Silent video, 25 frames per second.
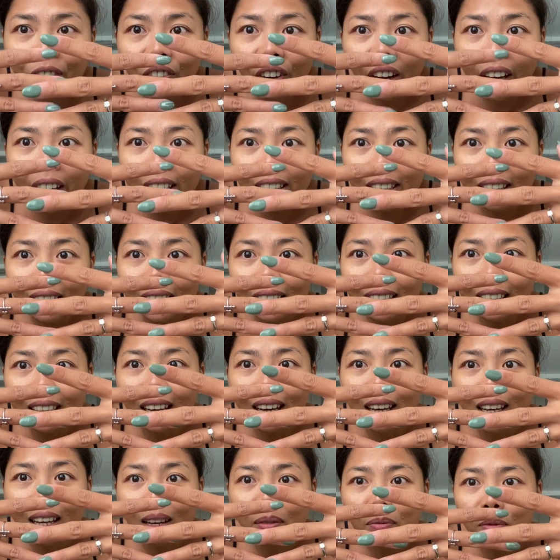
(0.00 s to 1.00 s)
Finally,
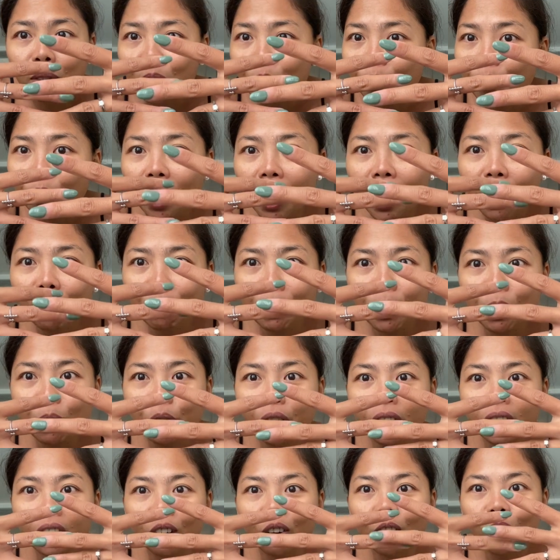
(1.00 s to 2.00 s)
I am so happy
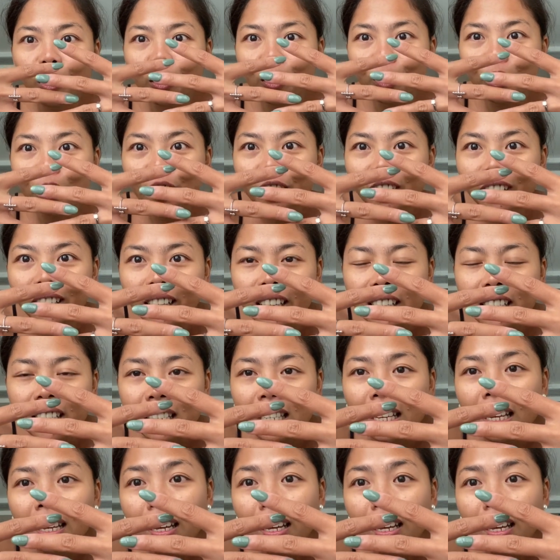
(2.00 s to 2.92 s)
with the color. It's